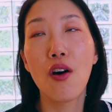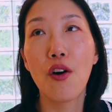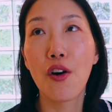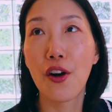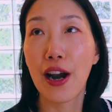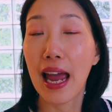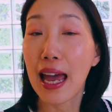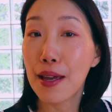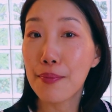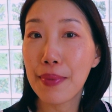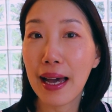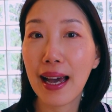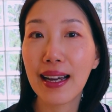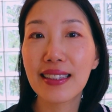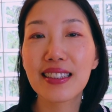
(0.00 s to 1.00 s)
or
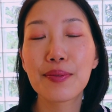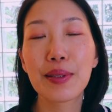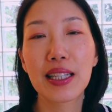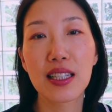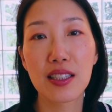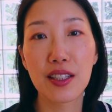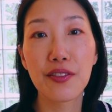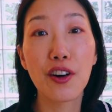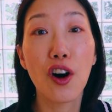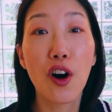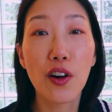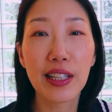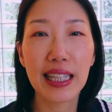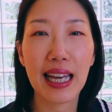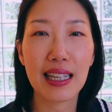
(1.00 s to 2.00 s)
handbags because of
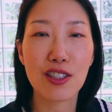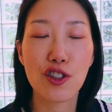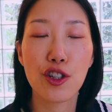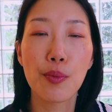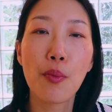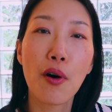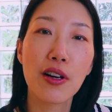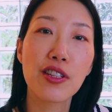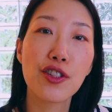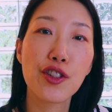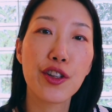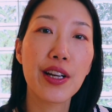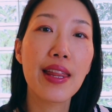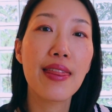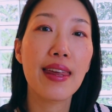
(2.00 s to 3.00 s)
all the extra
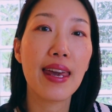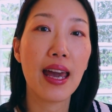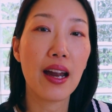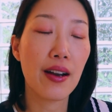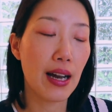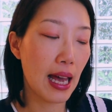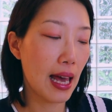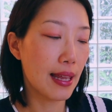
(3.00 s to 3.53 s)
moisture in the air